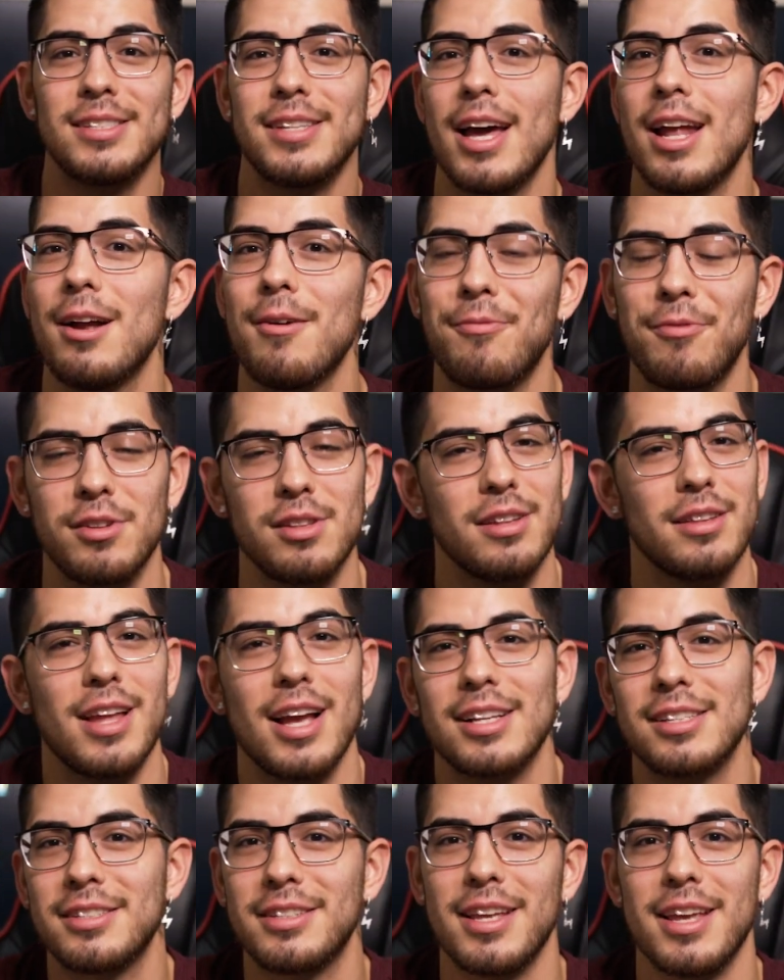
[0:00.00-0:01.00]
setup for the
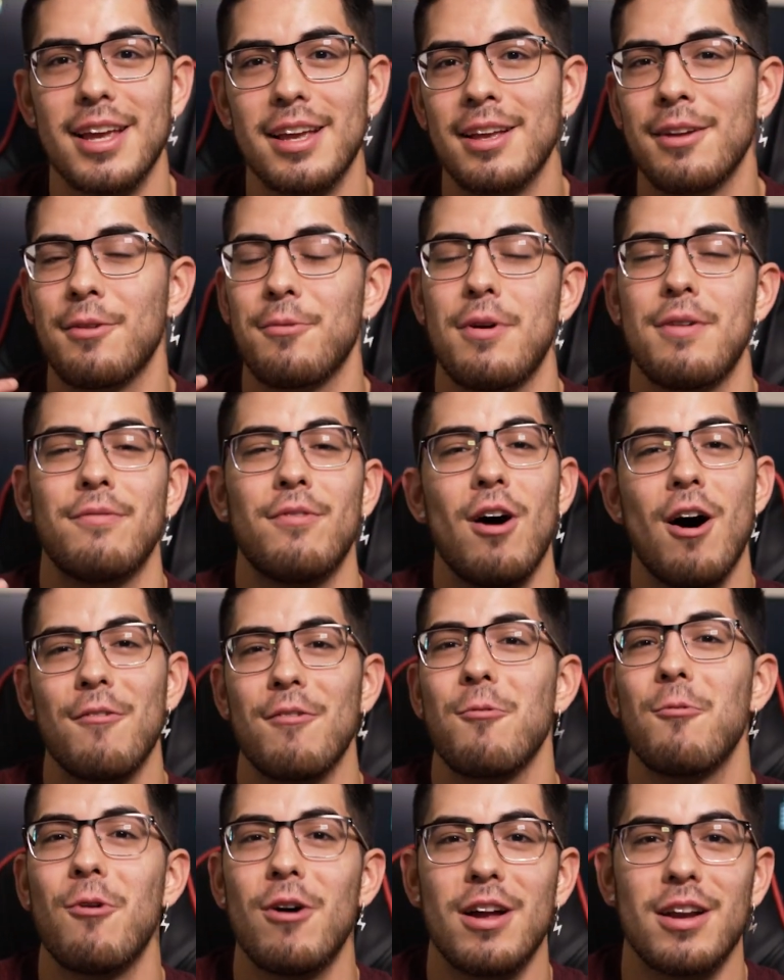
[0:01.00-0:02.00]
next thing
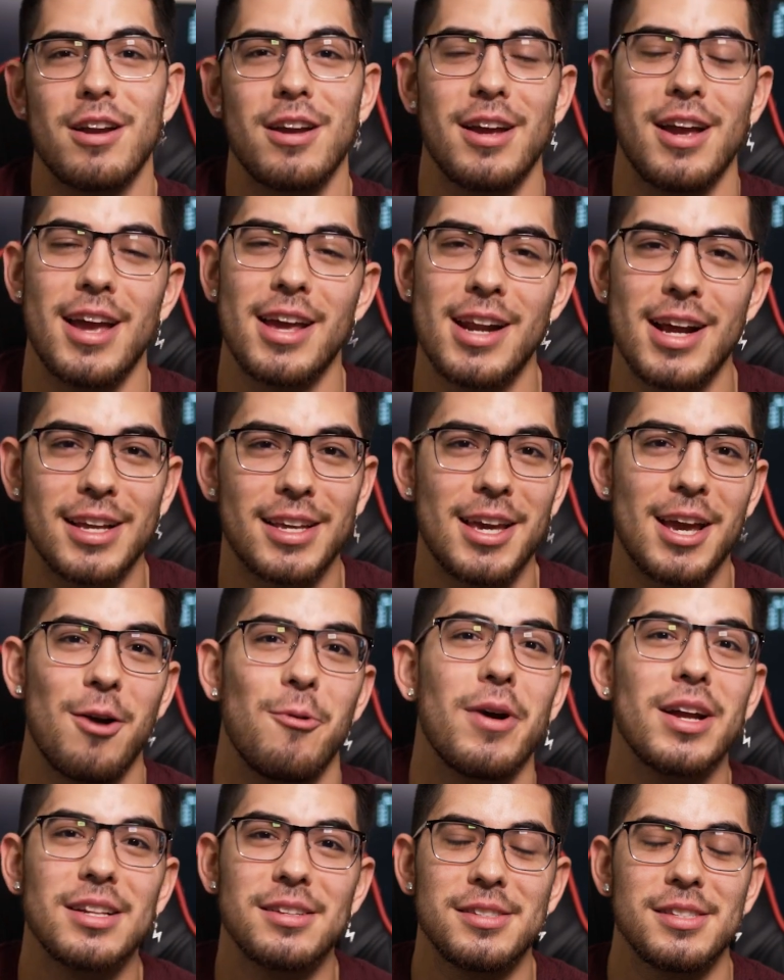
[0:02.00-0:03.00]
involving wanda and i
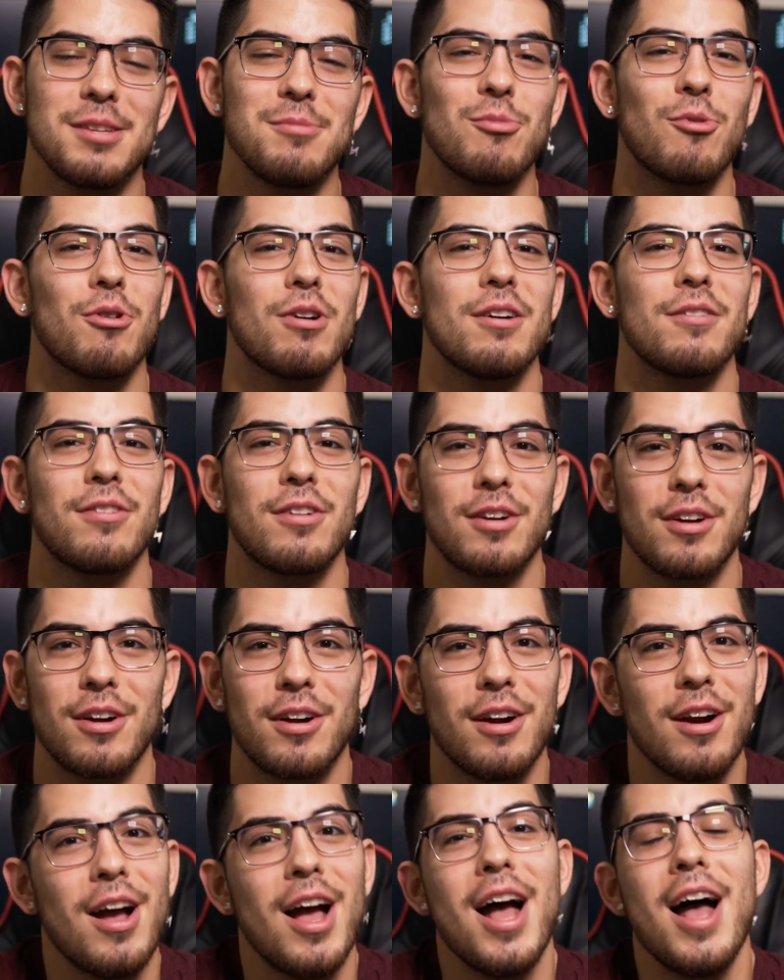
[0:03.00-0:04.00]
can't wait to see more of
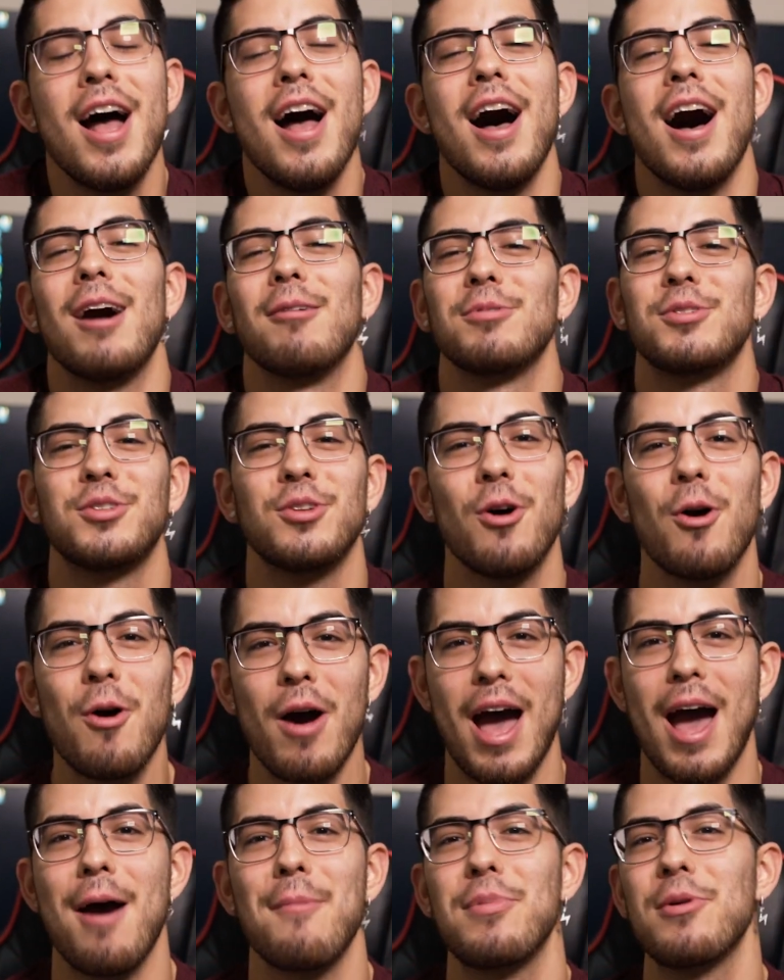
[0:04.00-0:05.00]
her i'm so
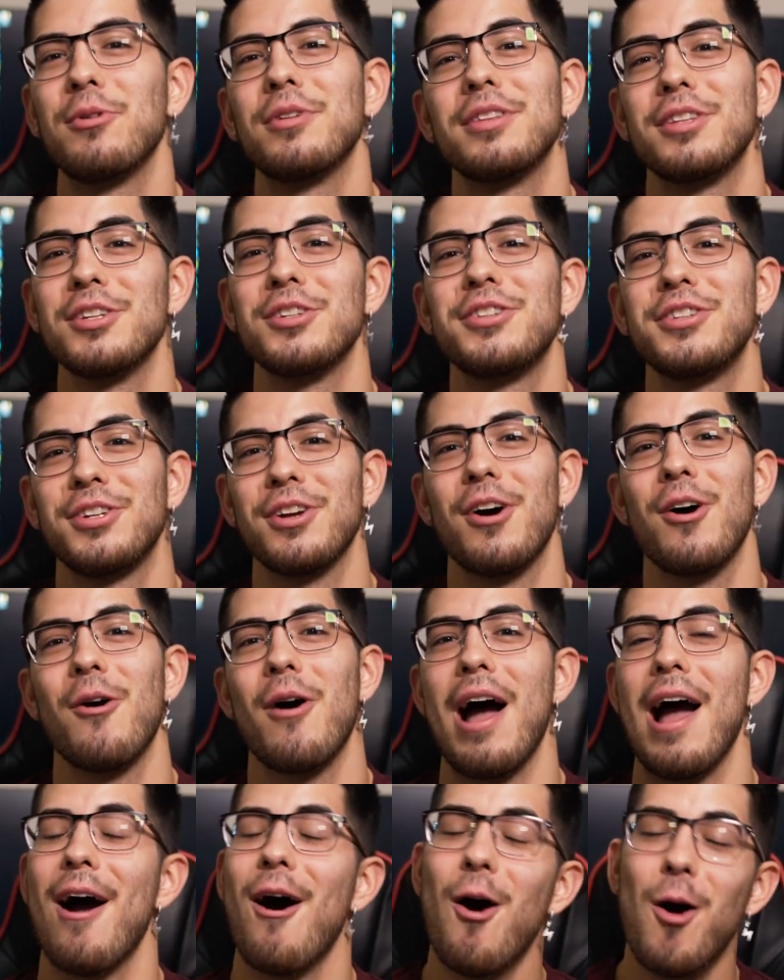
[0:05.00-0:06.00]
happy with this show
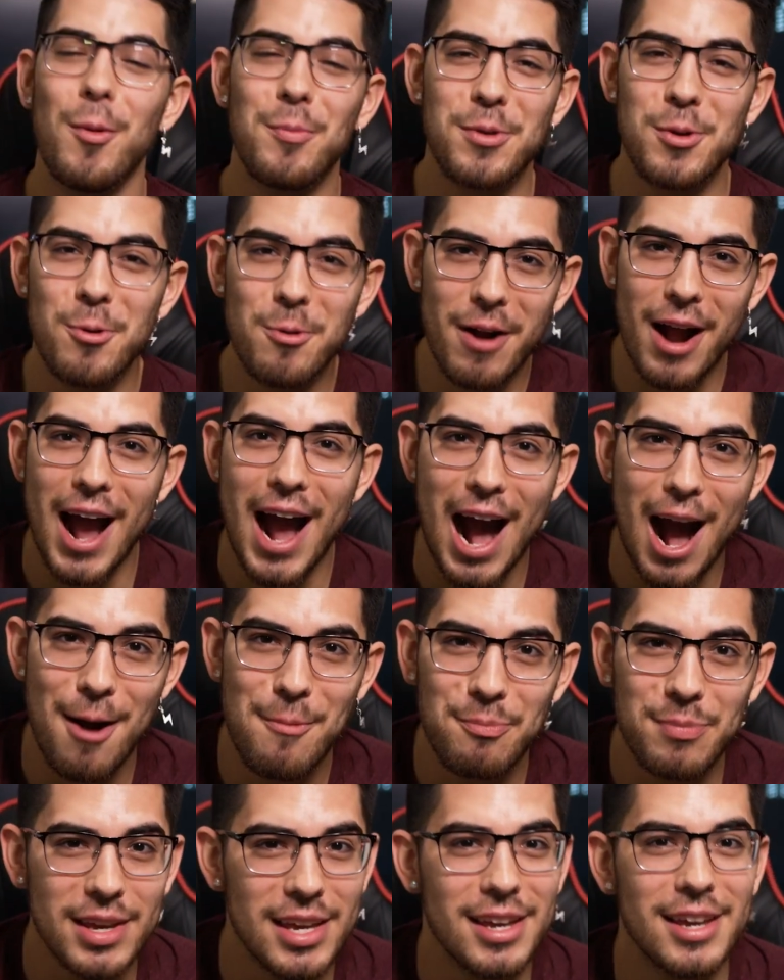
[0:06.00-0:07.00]
i hope you are
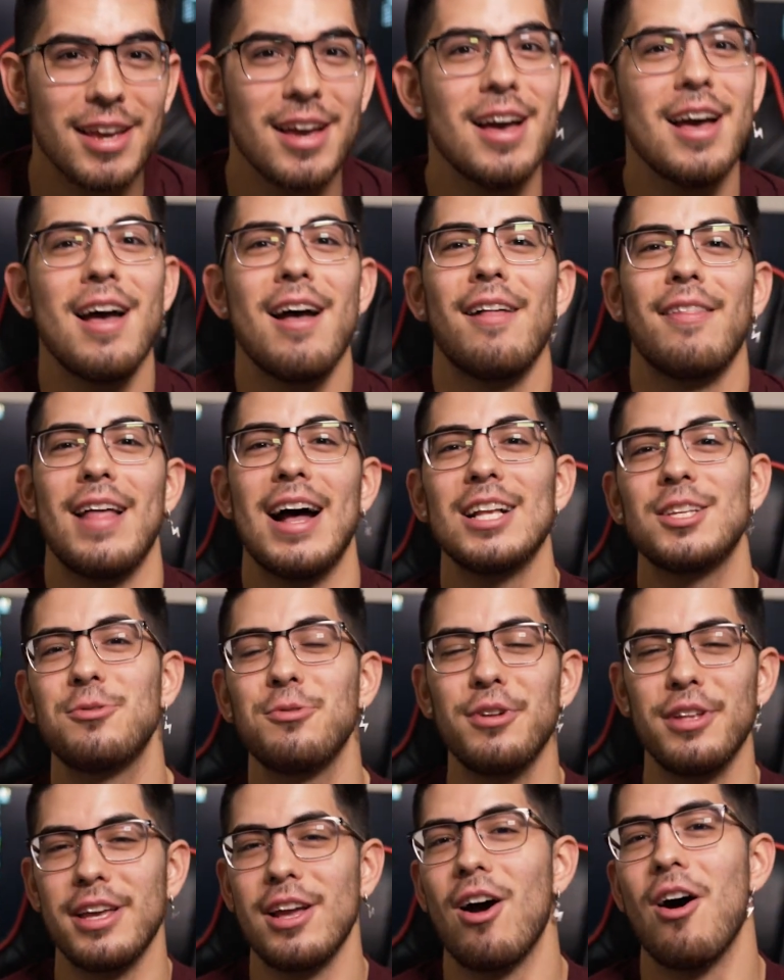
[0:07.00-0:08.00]
happy that's
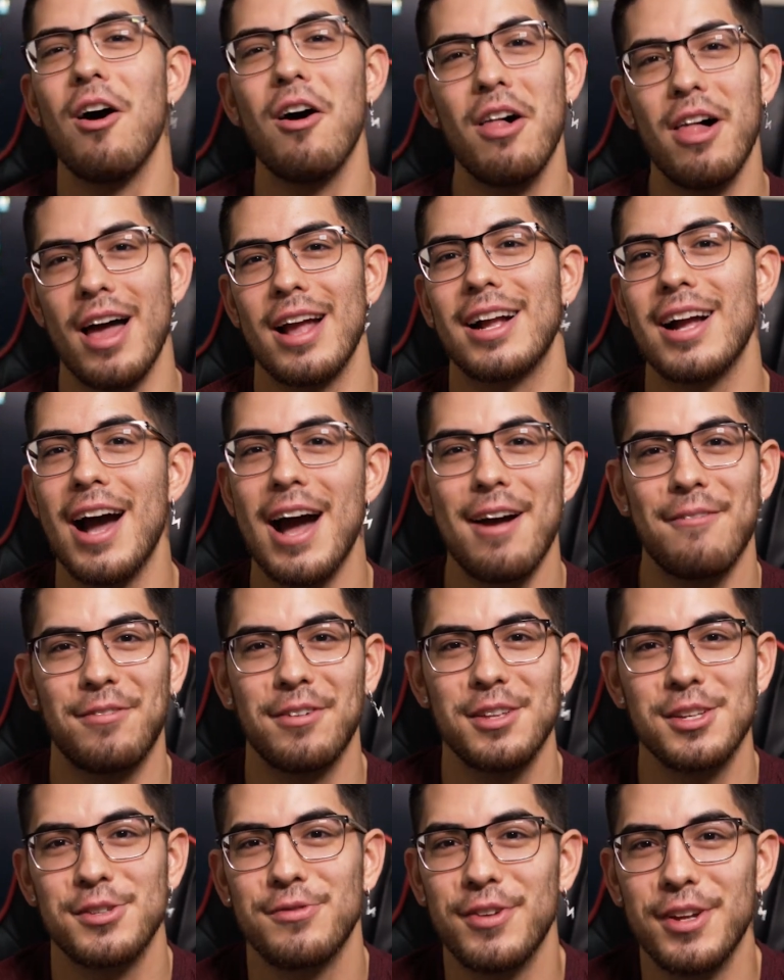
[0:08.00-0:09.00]
really all I got
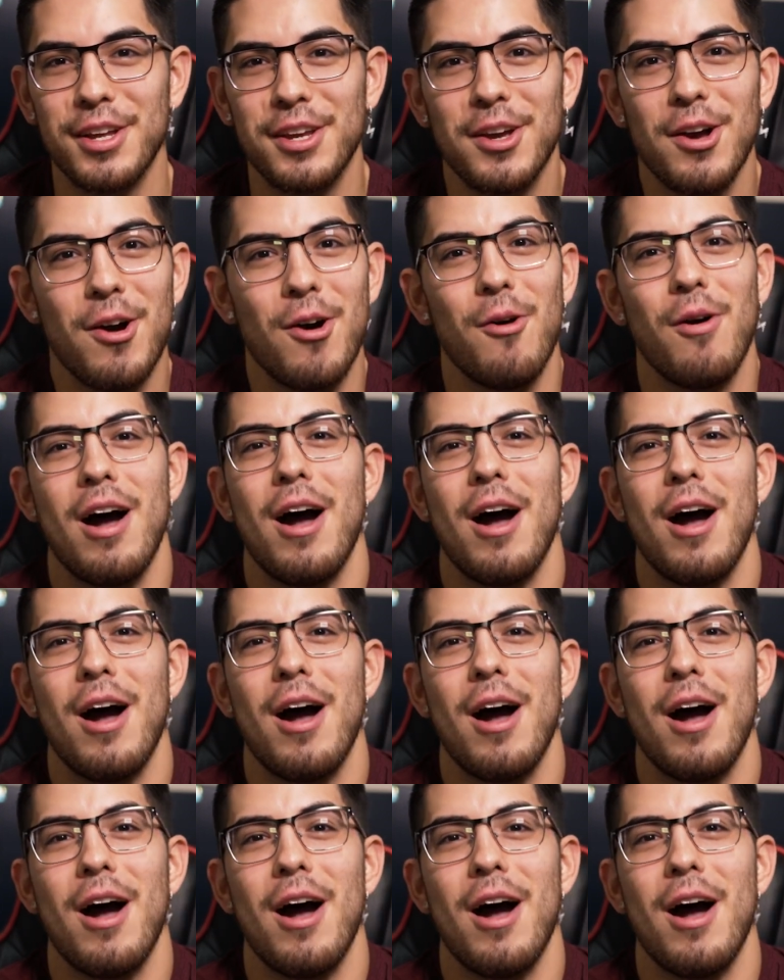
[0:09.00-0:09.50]
for this video.